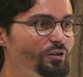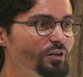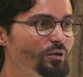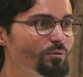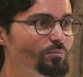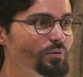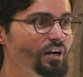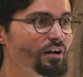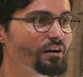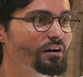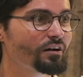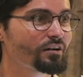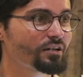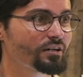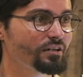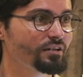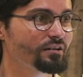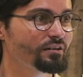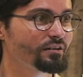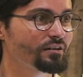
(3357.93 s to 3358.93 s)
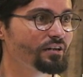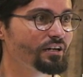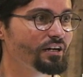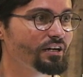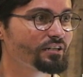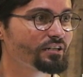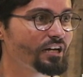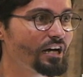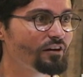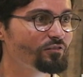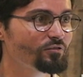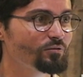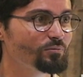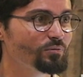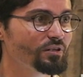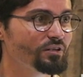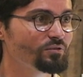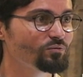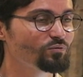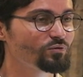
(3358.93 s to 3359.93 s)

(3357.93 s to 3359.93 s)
the American uh, government,